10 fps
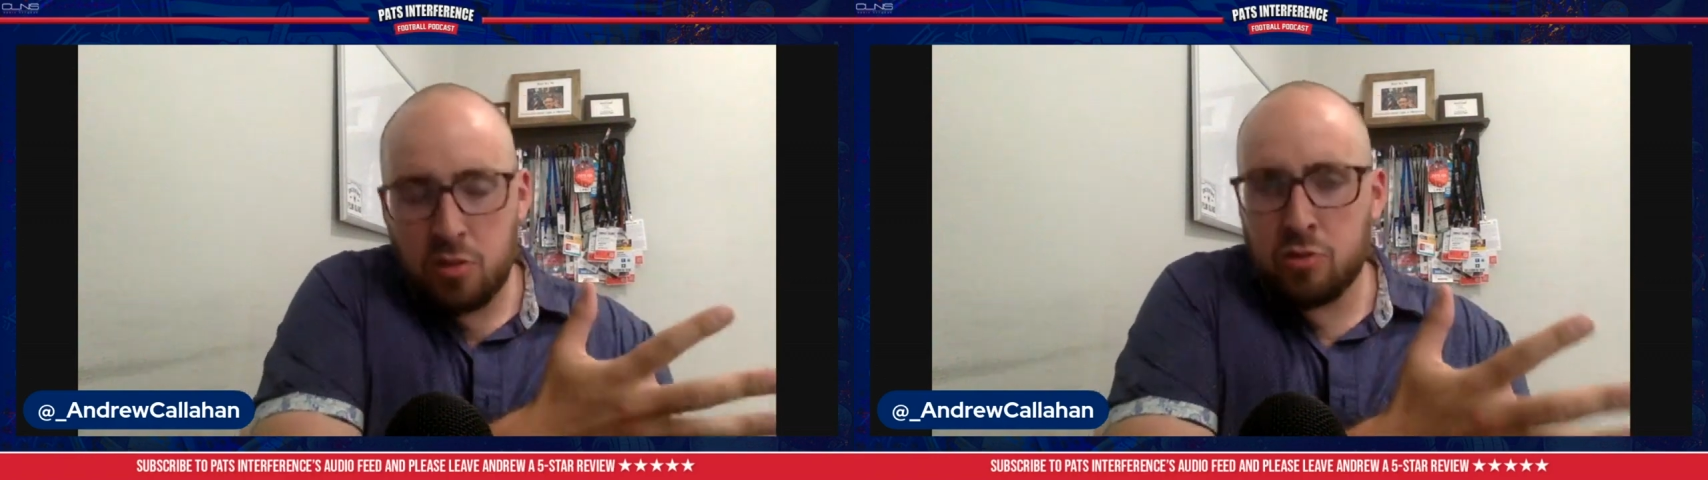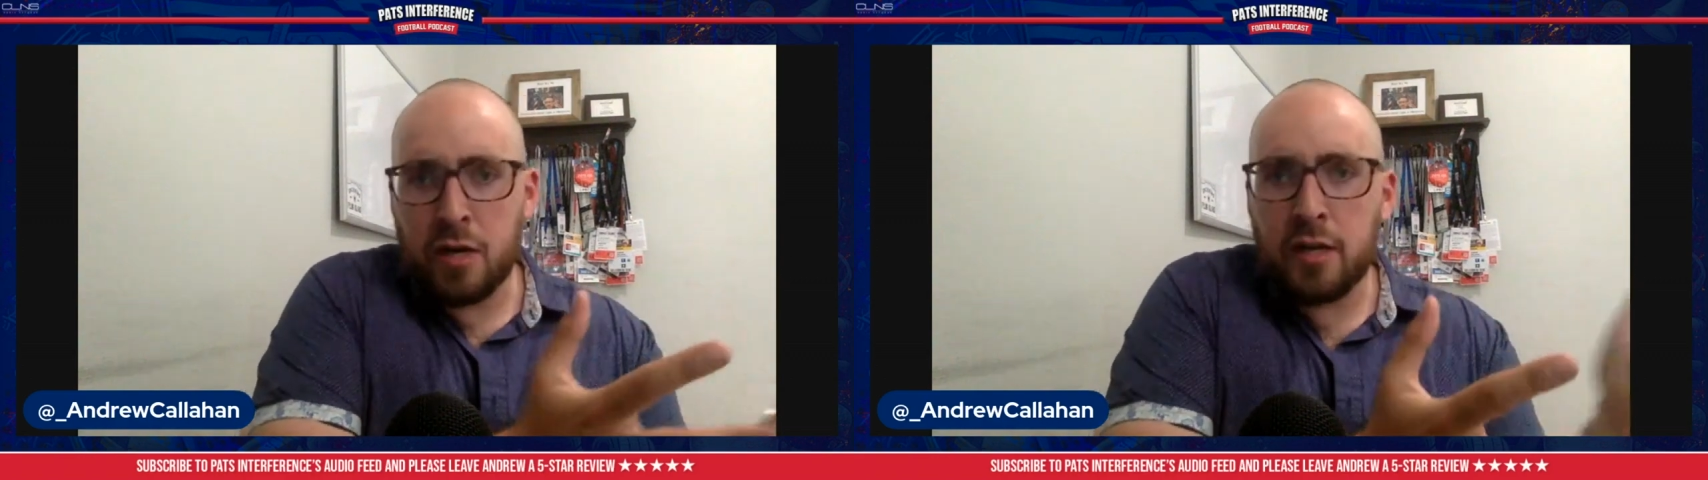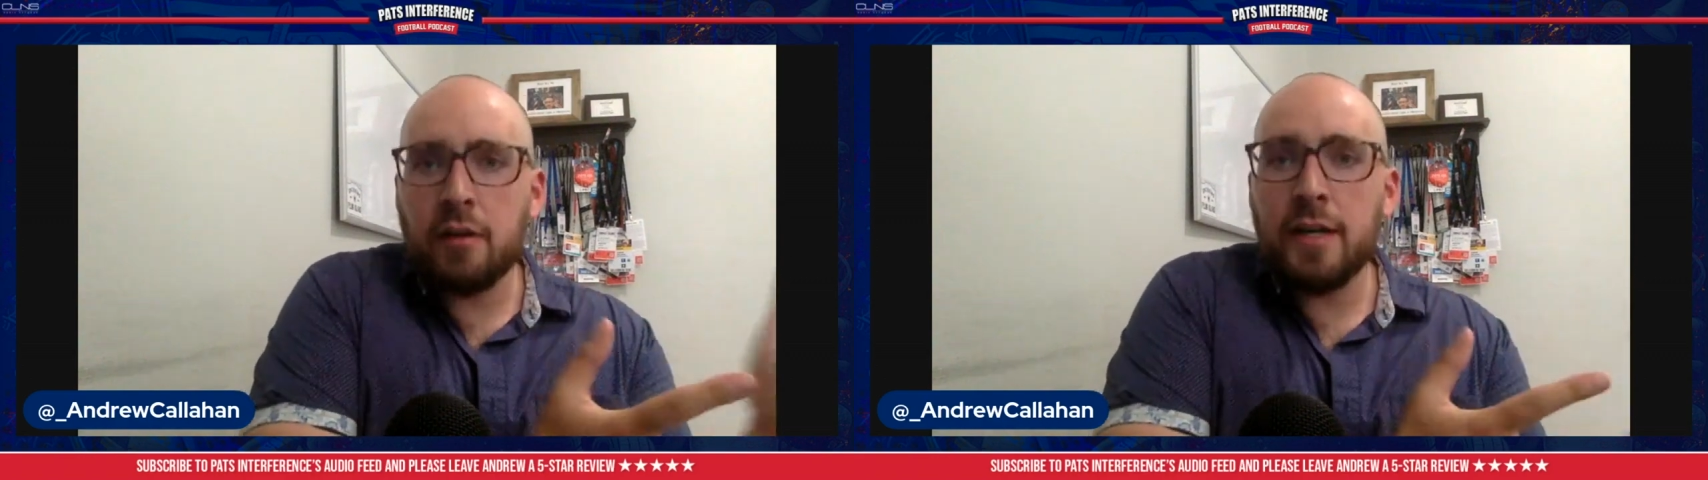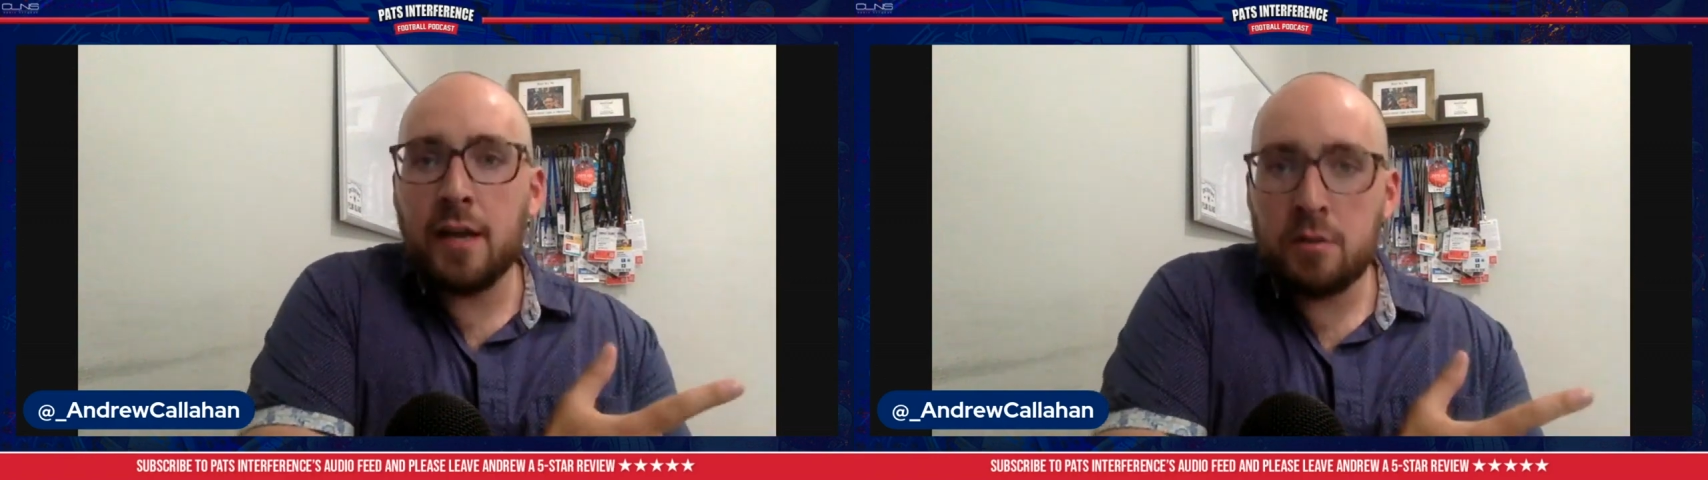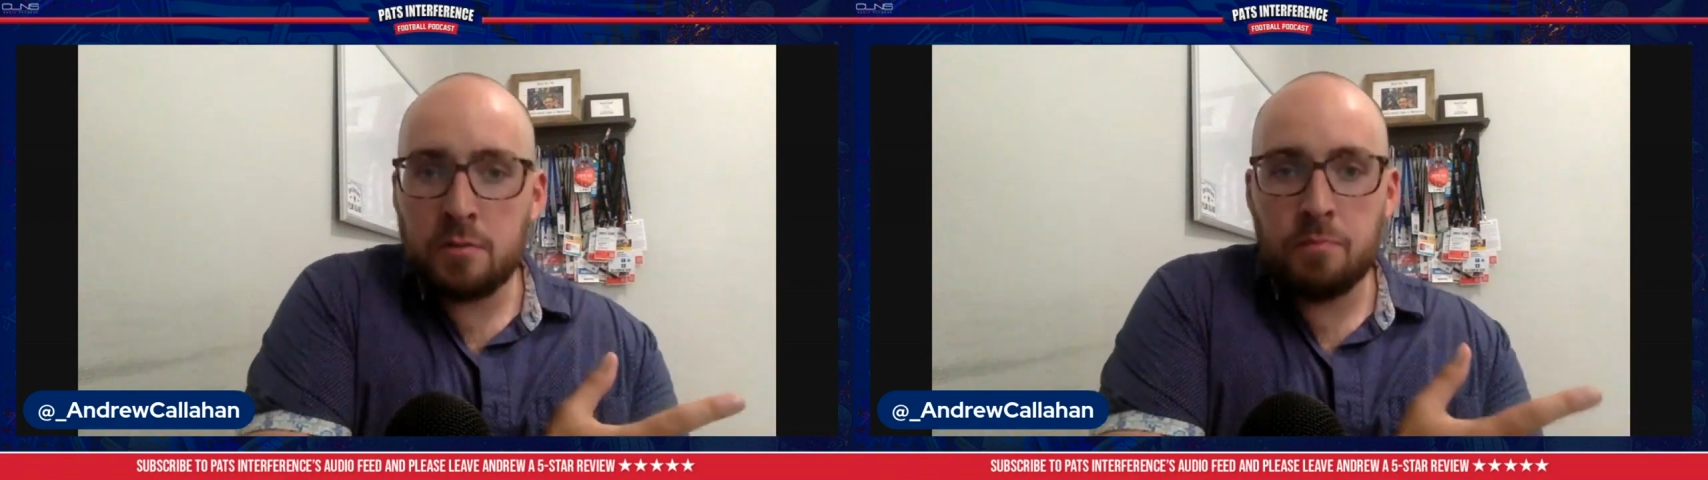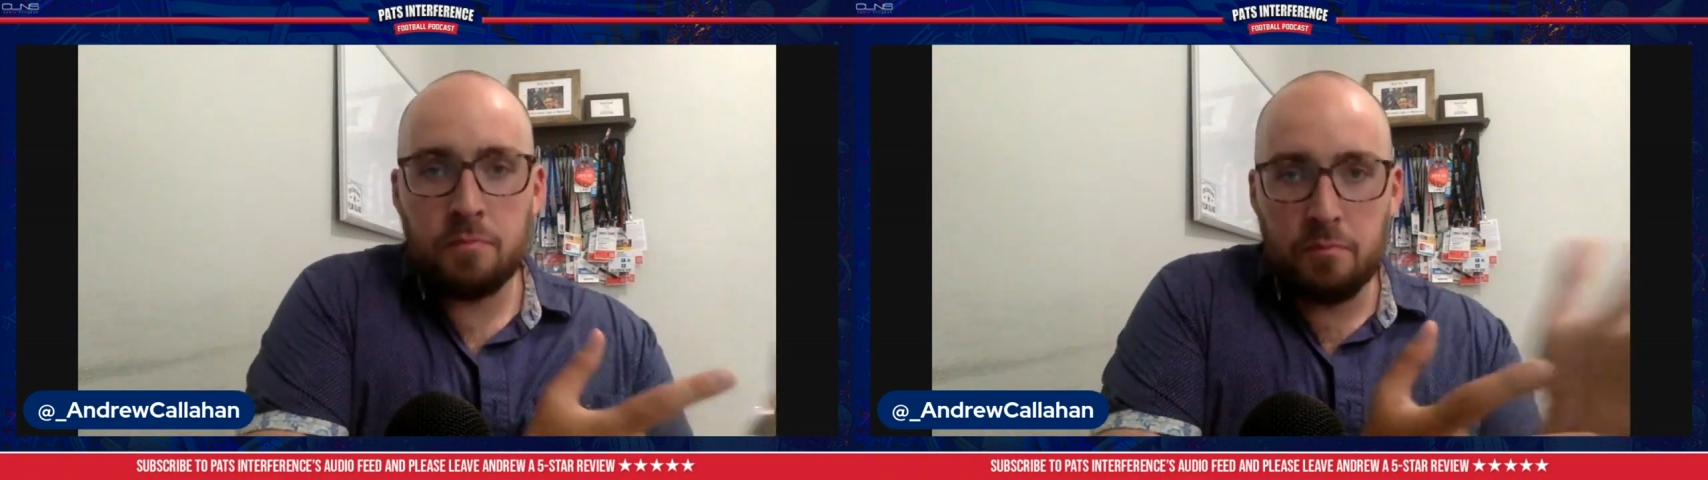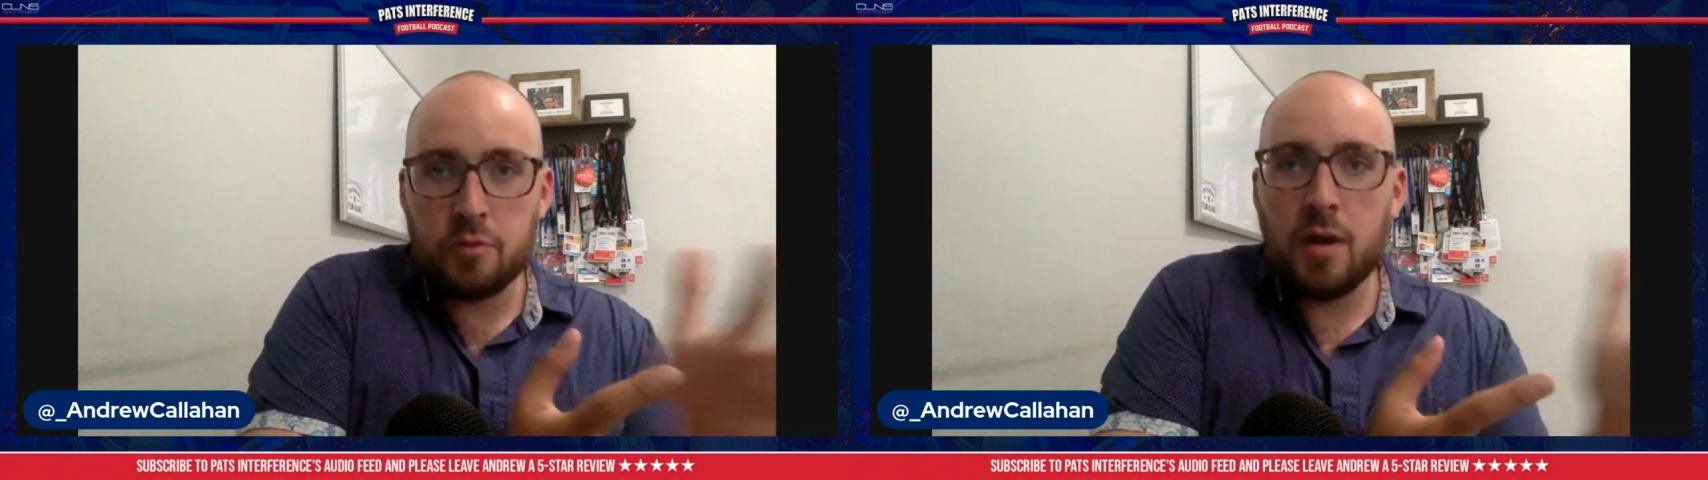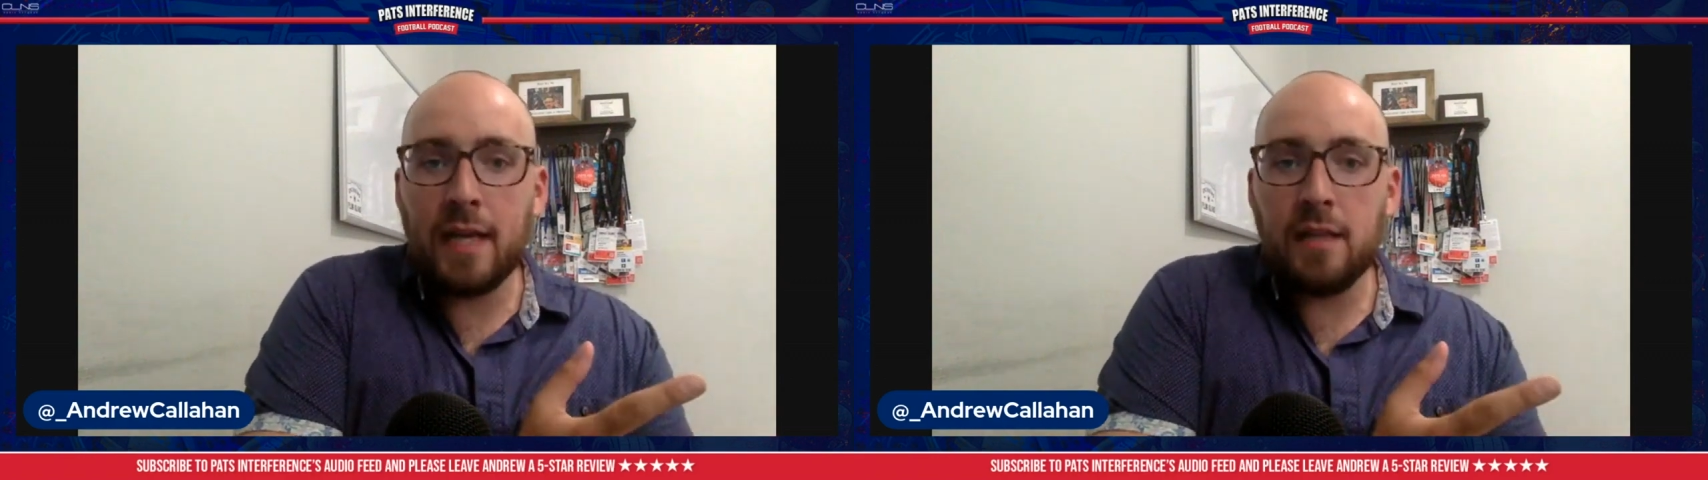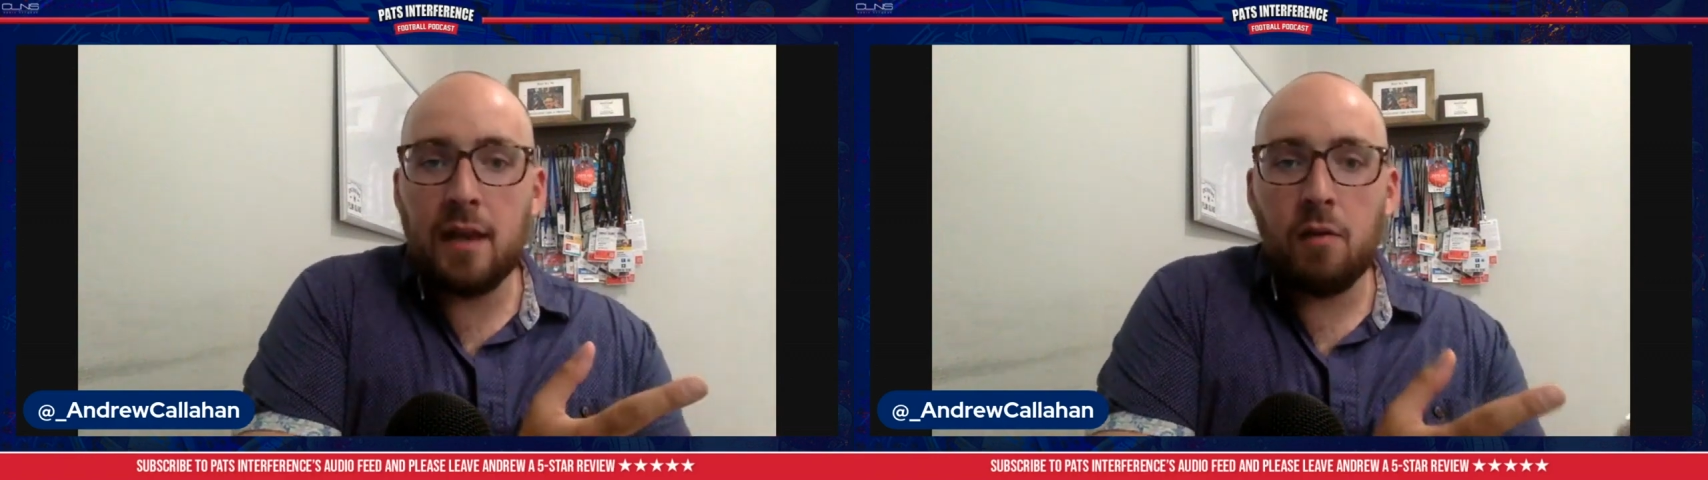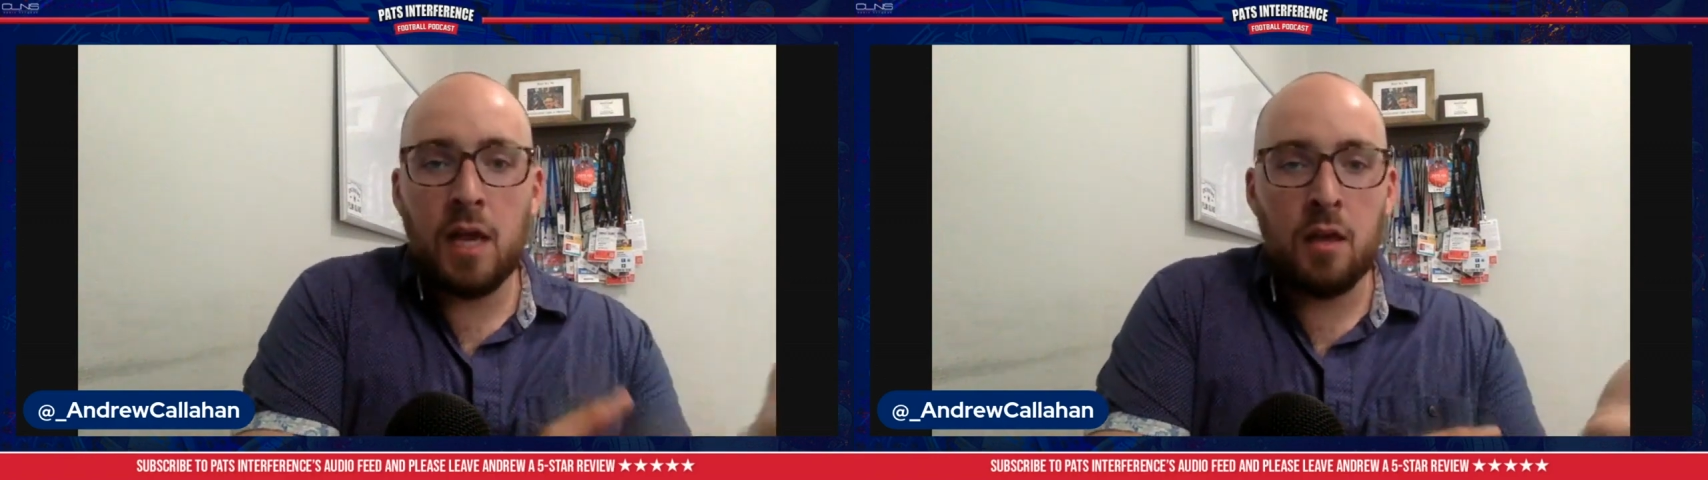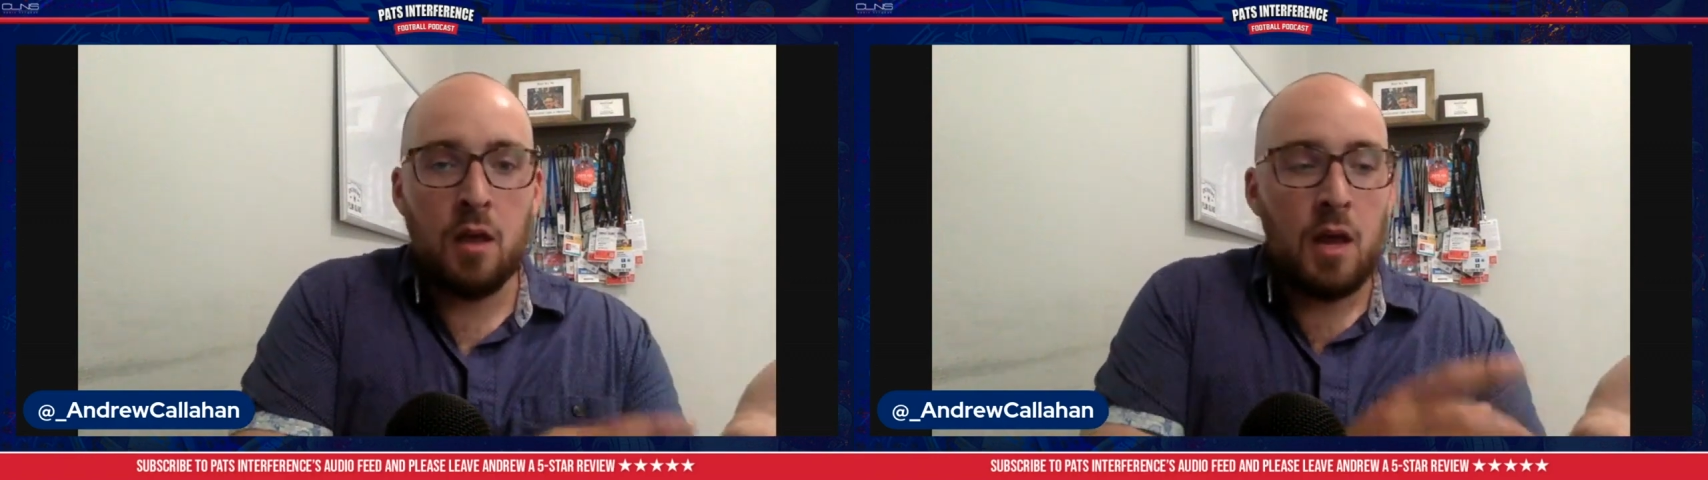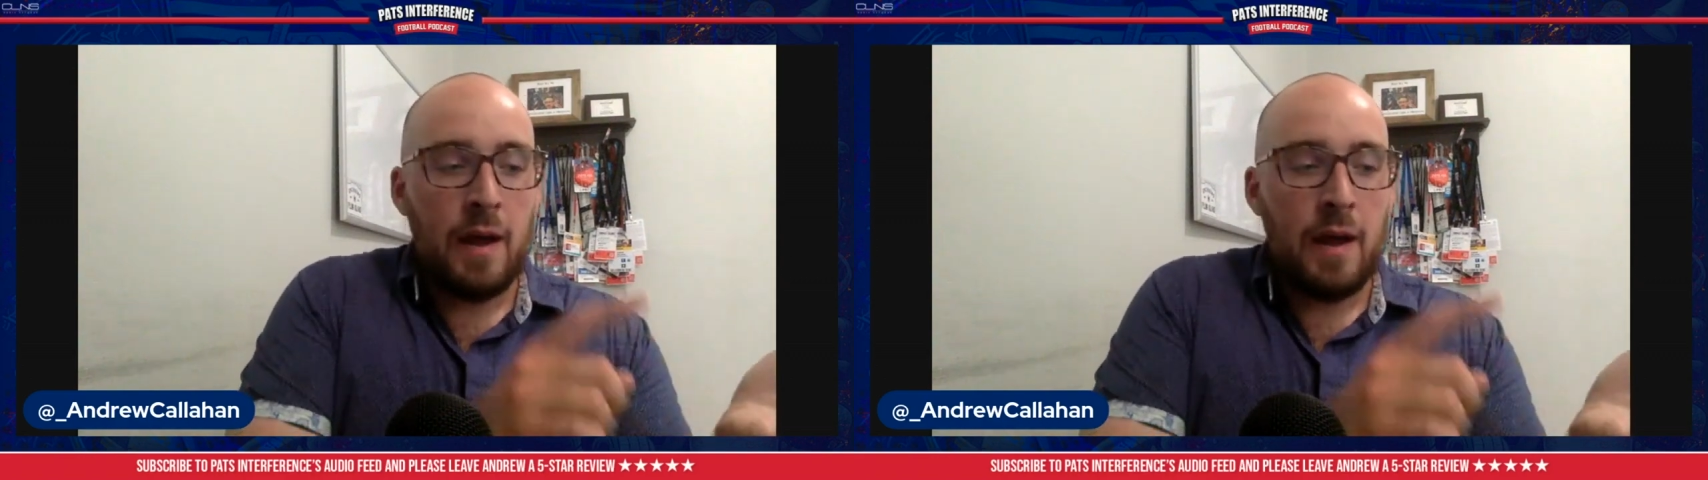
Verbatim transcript: it's trending right now, tracking that way.